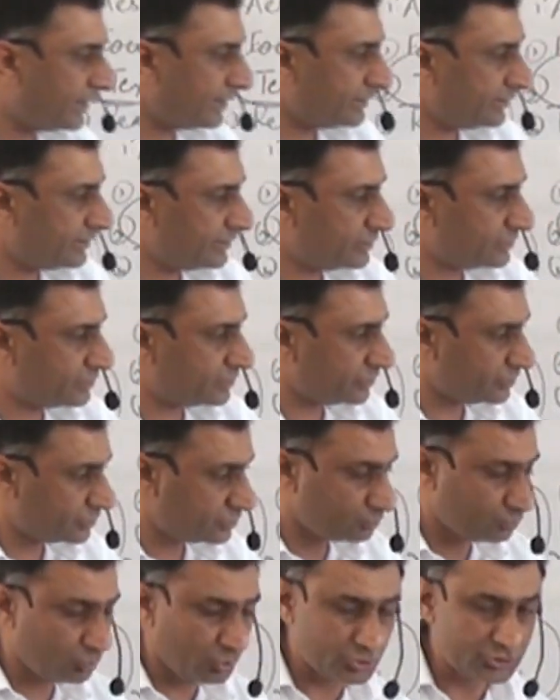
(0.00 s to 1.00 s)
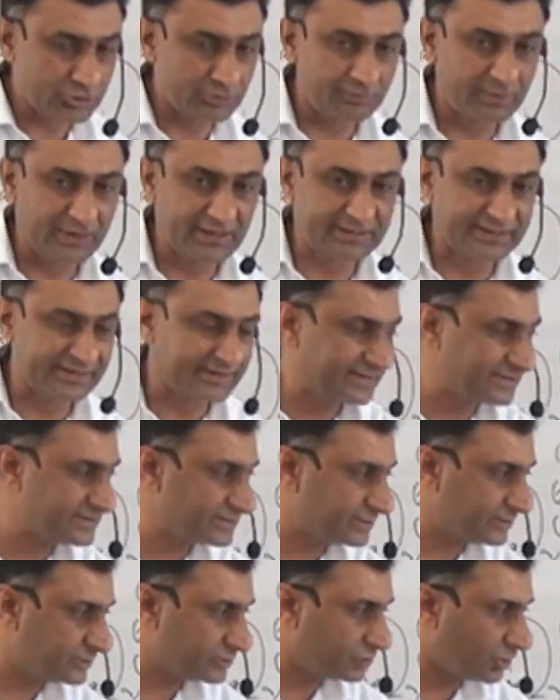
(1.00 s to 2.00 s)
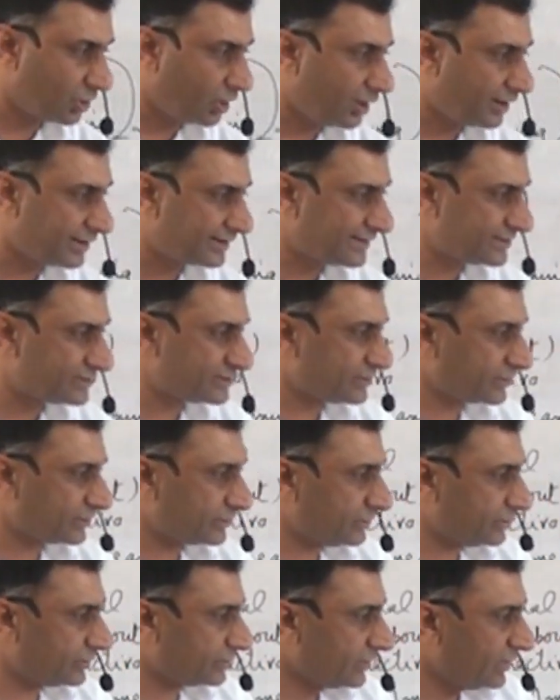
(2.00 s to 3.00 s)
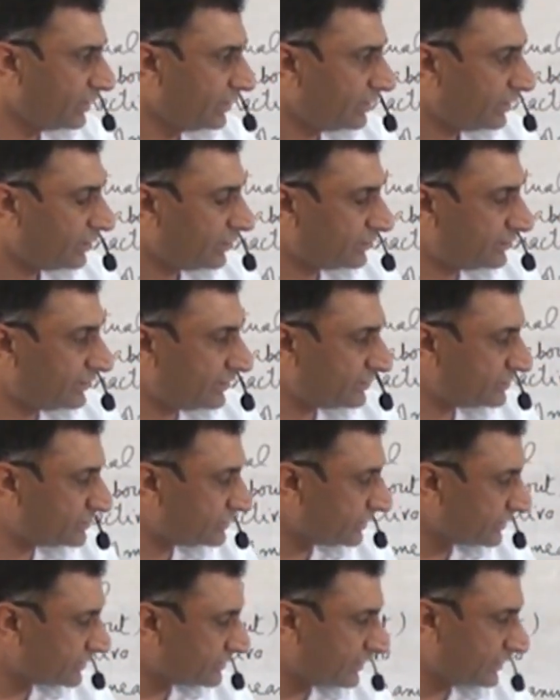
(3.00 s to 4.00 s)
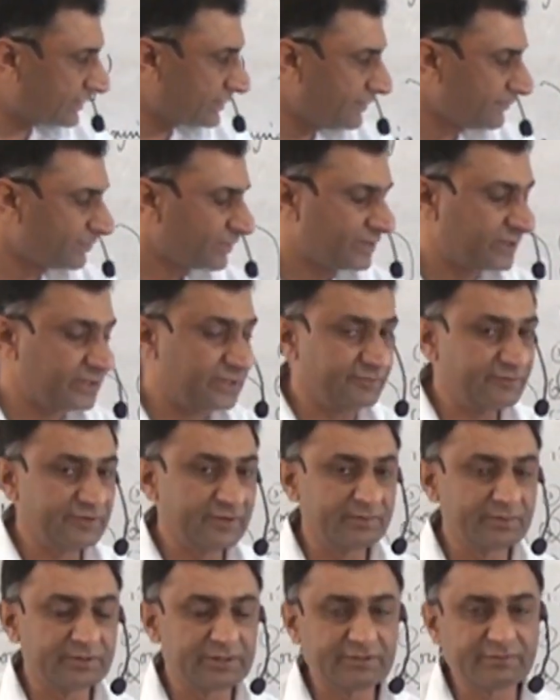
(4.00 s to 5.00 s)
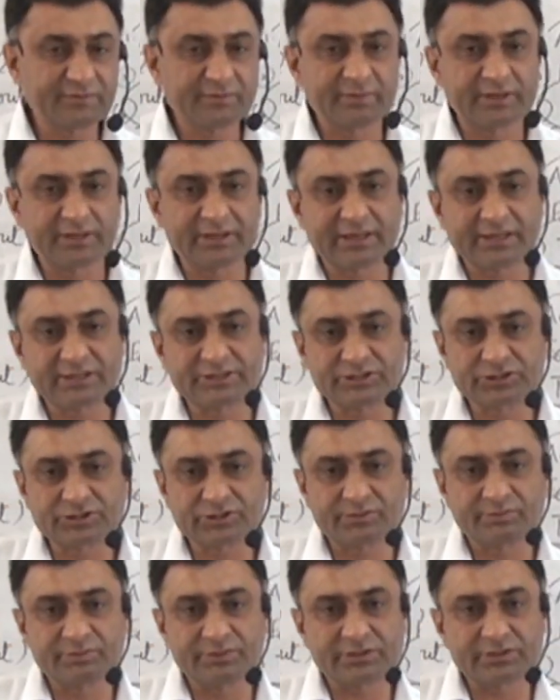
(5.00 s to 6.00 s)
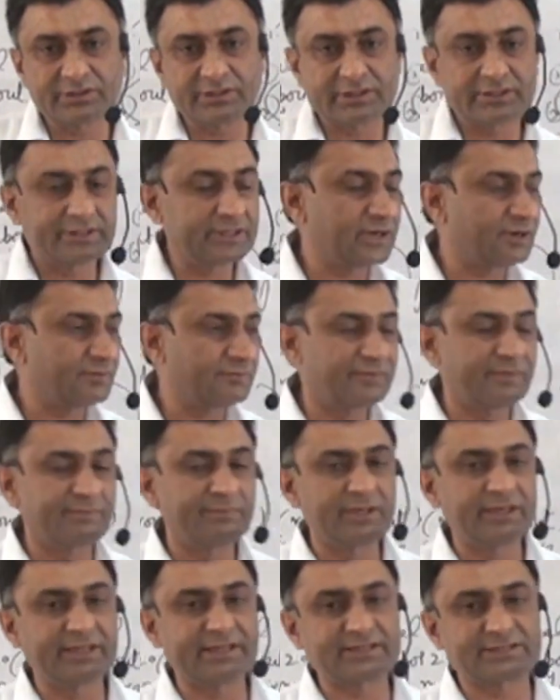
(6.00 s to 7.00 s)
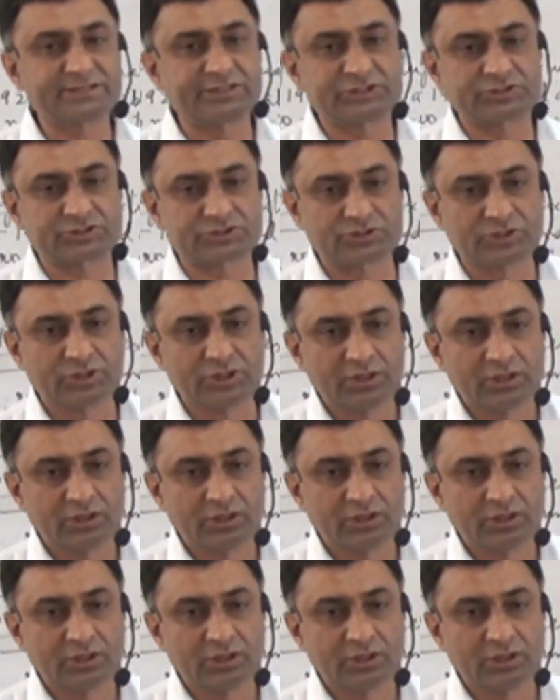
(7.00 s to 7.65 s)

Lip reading: in his most important essays, Art as Technique, there he says that defamiliarization means that there are familiar things,